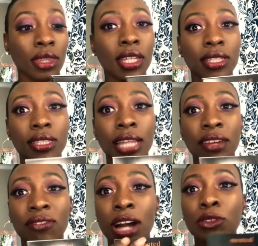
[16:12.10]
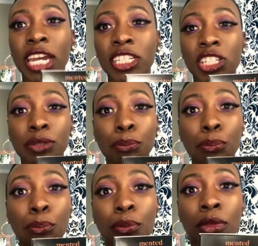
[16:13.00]
this like foundation
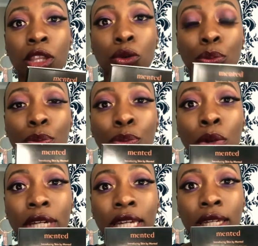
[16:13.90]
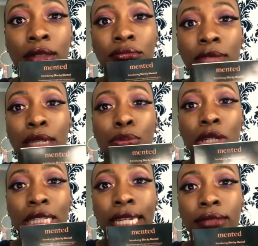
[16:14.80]
little
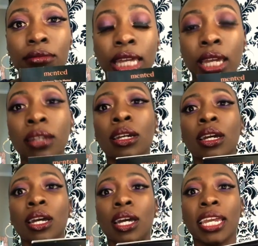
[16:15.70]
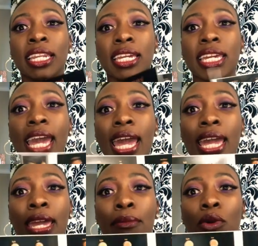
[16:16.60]
booklet thing, and it
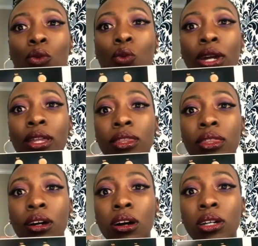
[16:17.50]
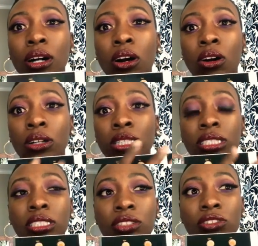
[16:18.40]
came with all
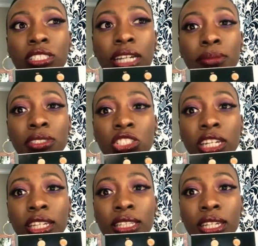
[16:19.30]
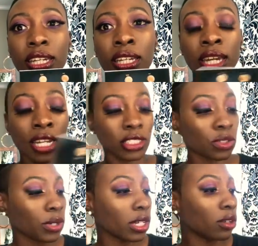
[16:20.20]
these different types of shades in it.
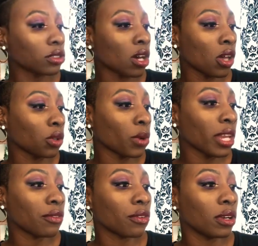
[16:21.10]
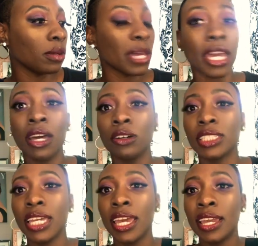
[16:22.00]
So it goes all the way from
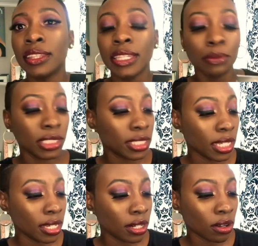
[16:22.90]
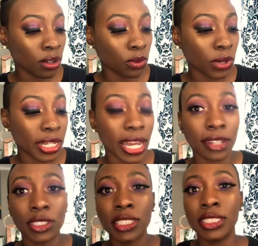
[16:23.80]
L10, Lima 10, all the way
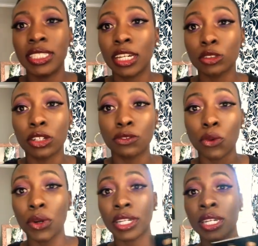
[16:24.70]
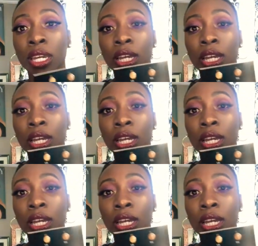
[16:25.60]
down to Delta 40.